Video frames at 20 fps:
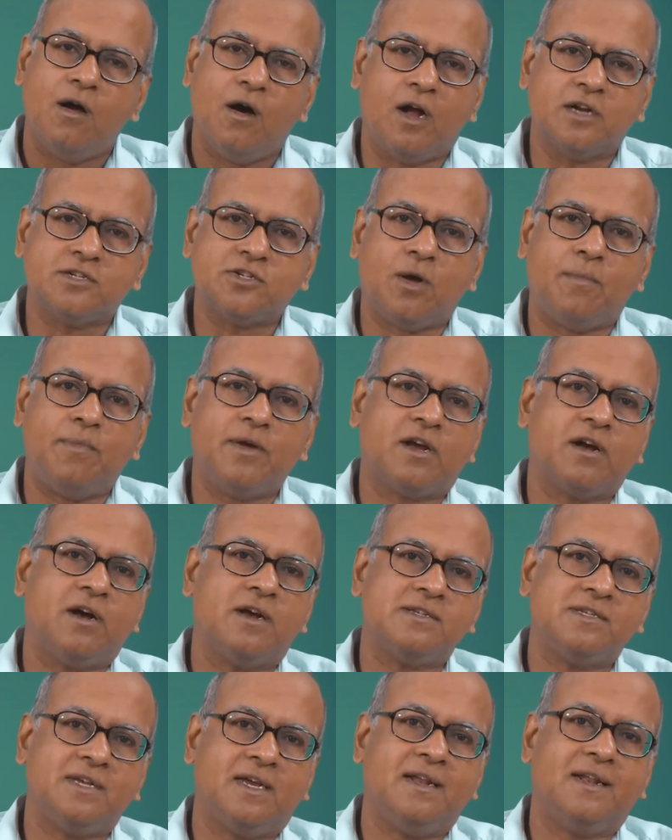Also
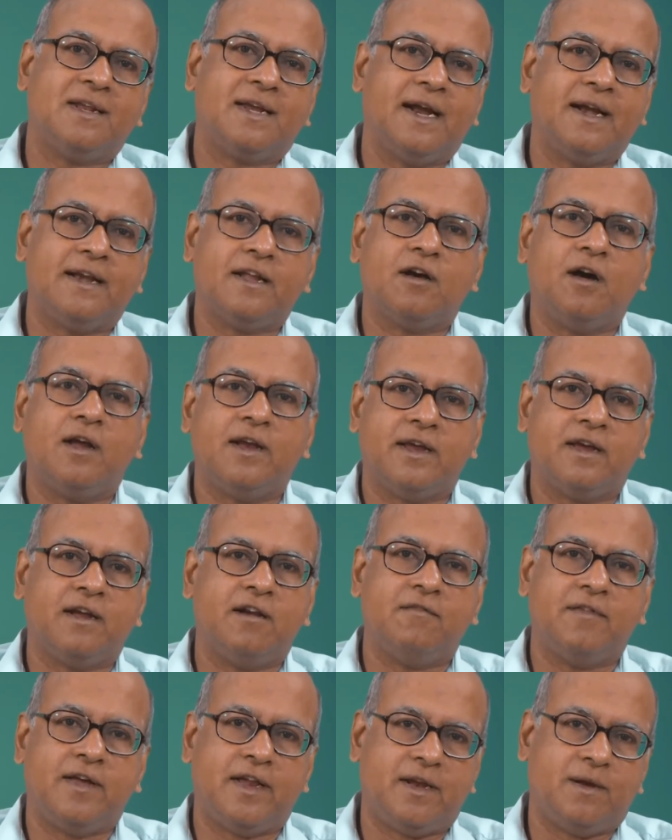because in
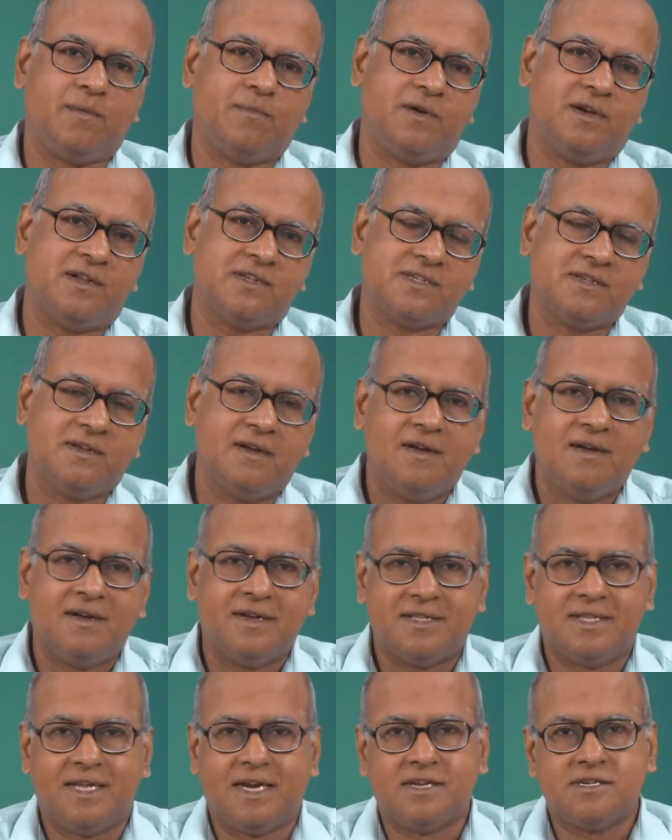categorical variables
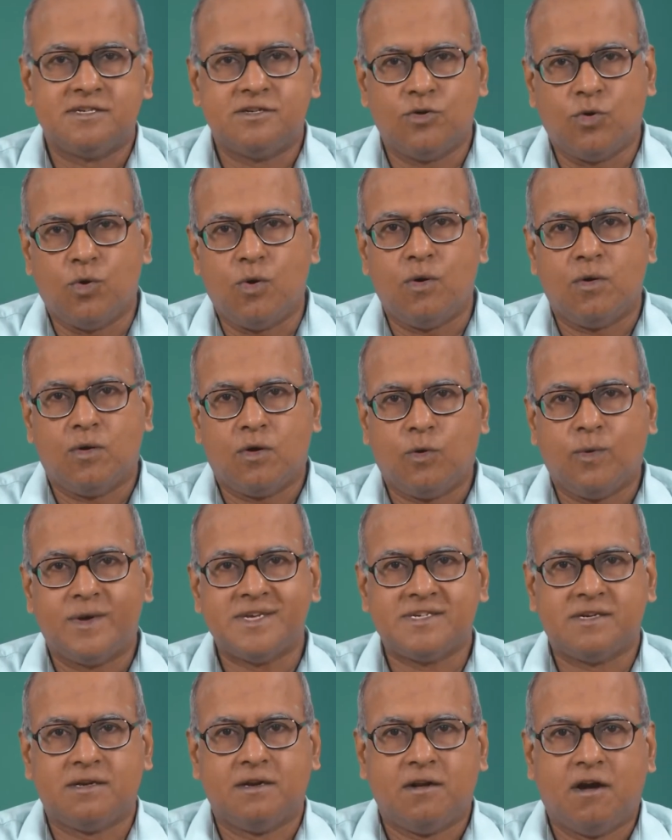there is no
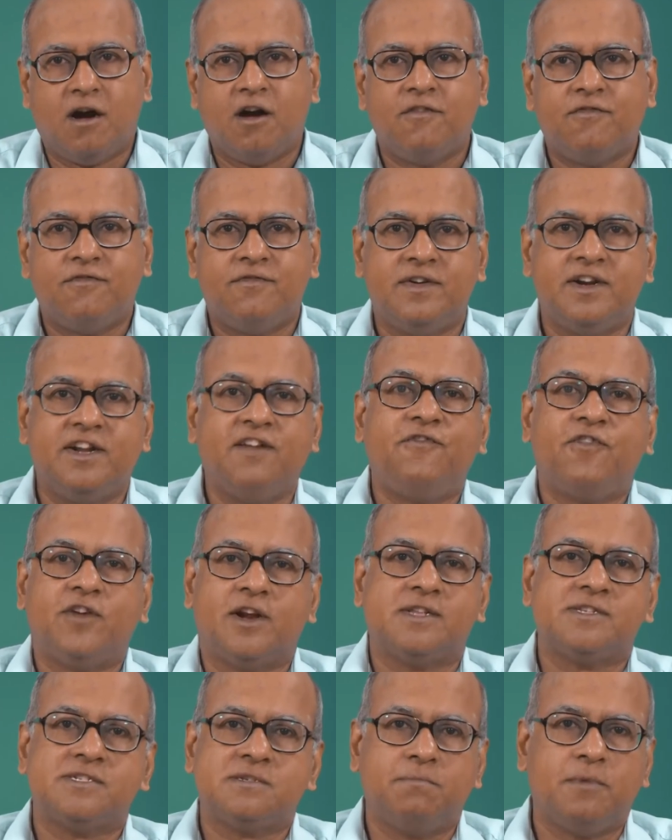question of
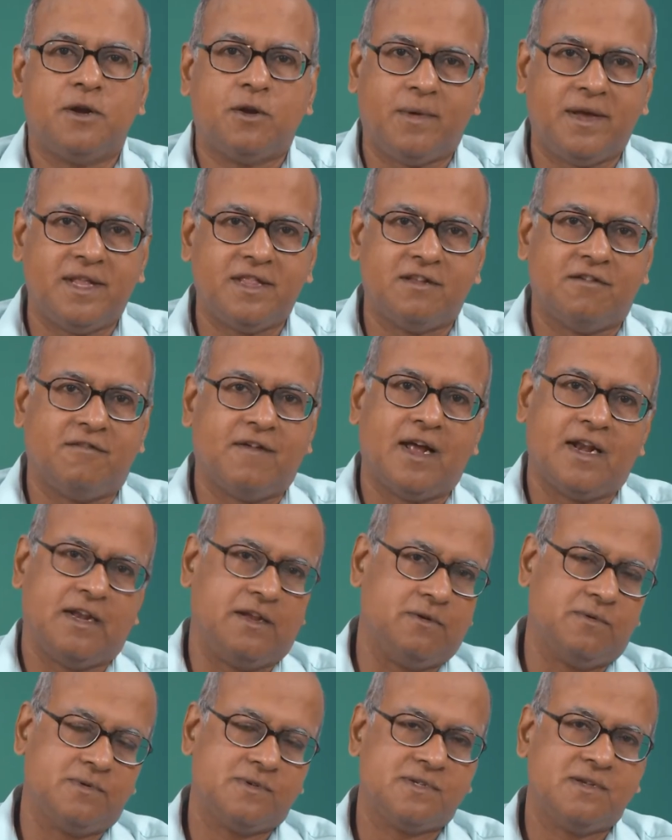difference between the
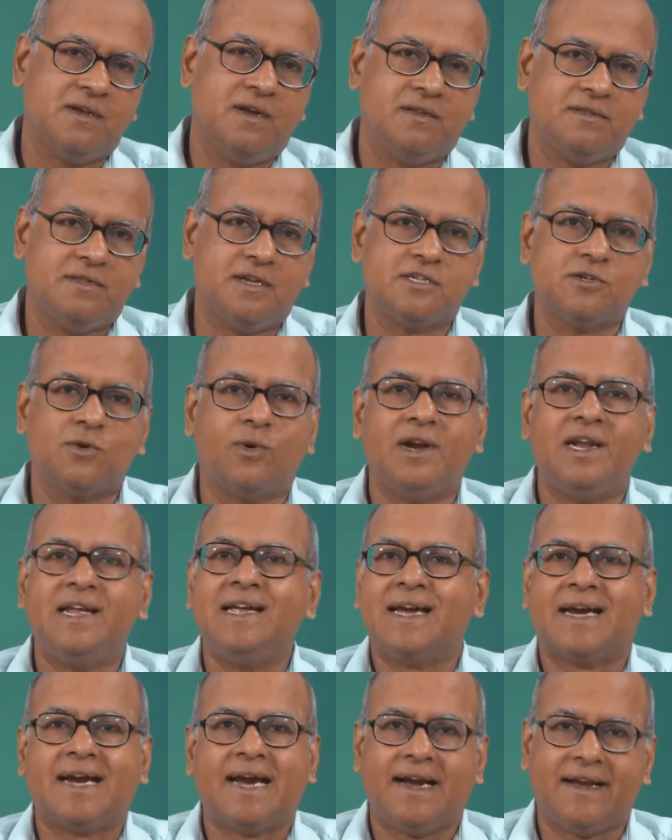values, there is
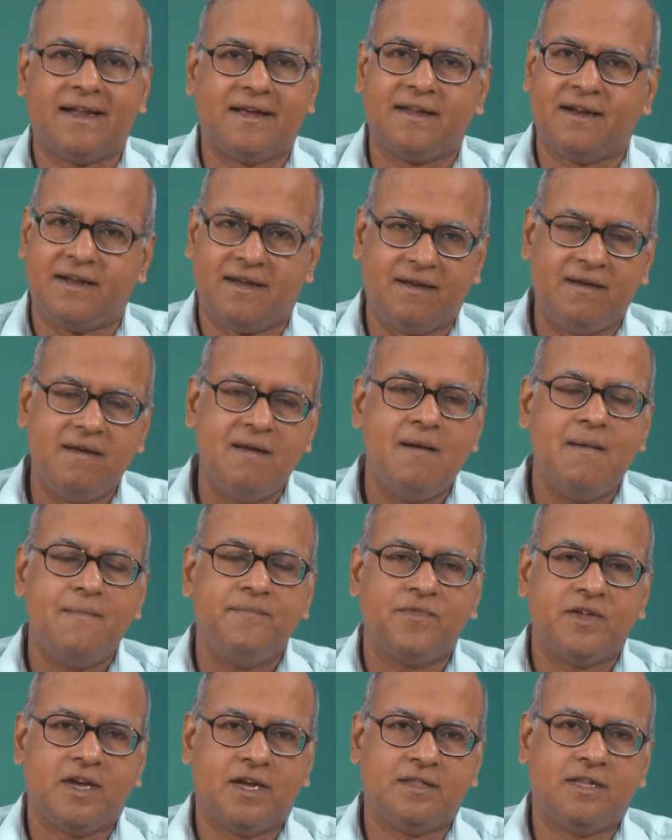only a category
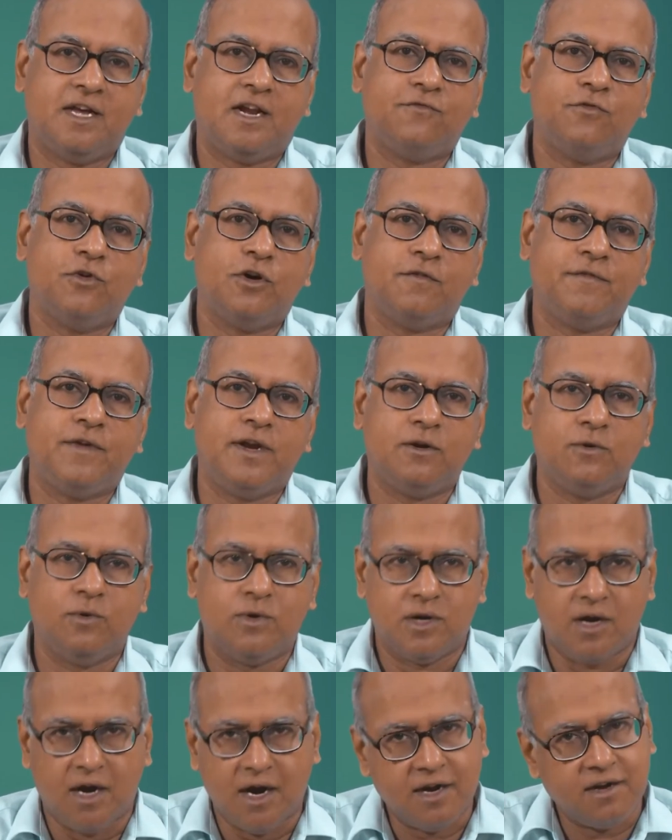and therefore, we do
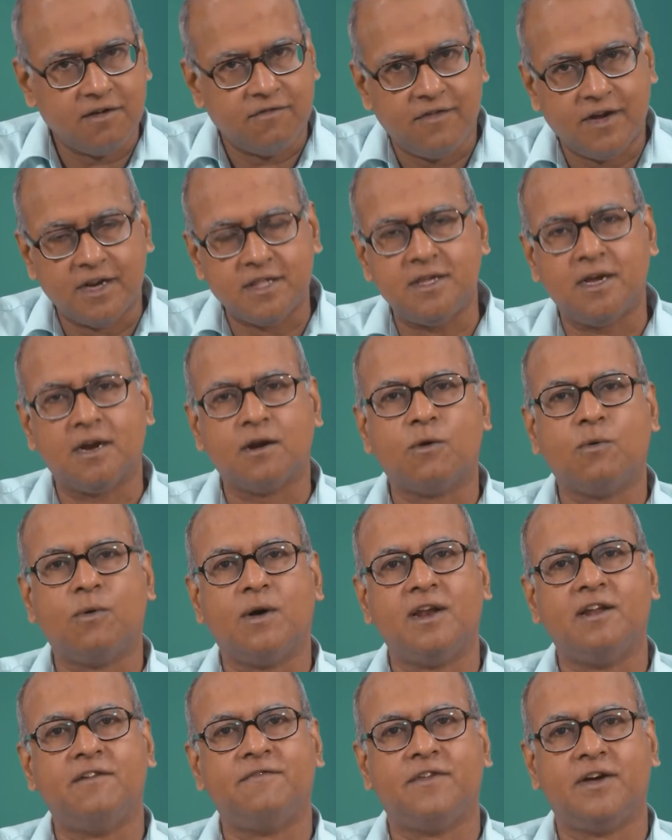not further
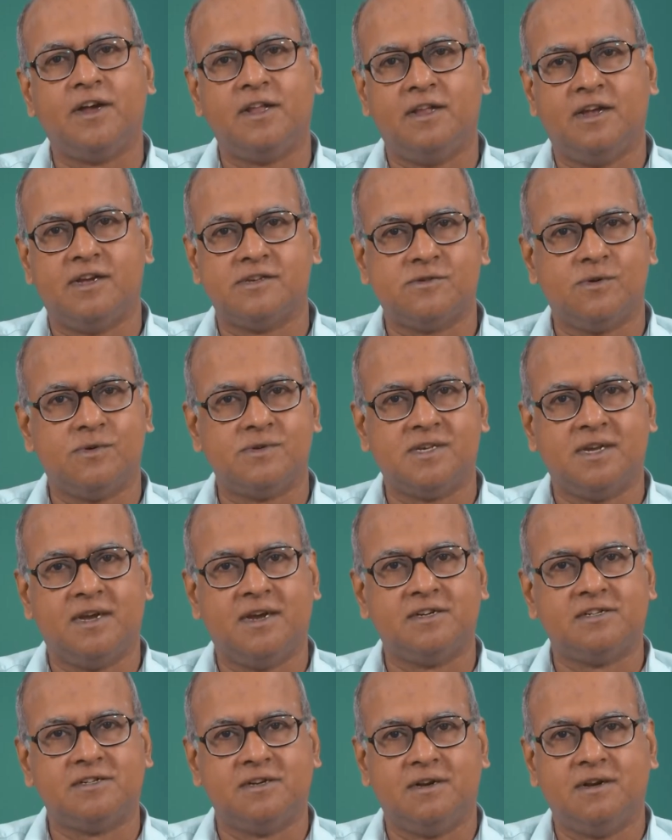qualify the
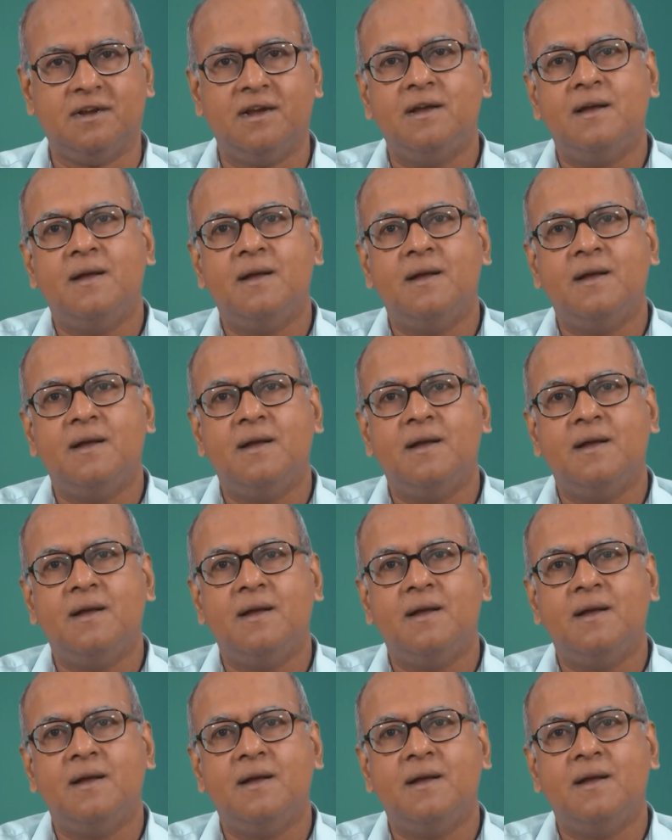association